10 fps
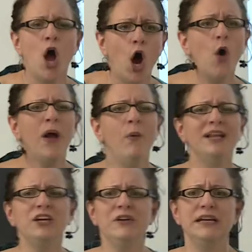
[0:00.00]
oh, I
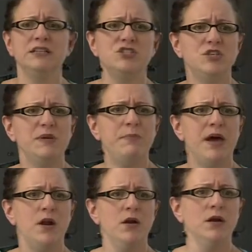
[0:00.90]
want their English to be
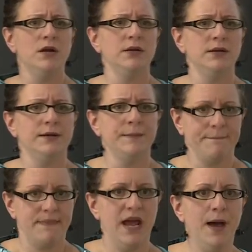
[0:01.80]
better.
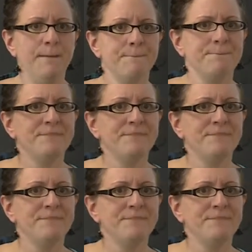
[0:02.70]
Yeah?